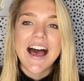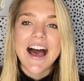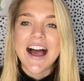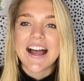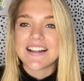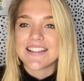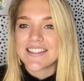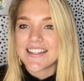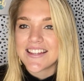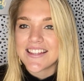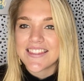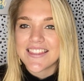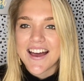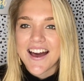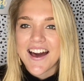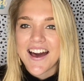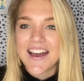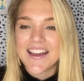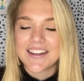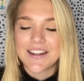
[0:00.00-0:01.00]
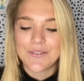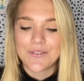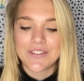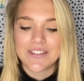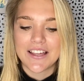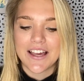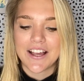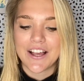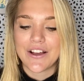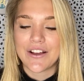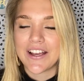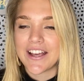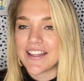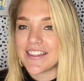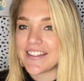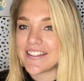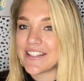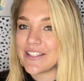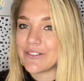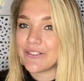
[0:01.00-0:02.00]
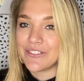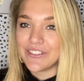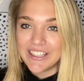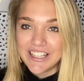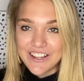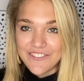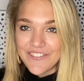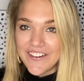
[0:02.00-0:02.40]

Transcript: I did that, and I was like, okay, this is really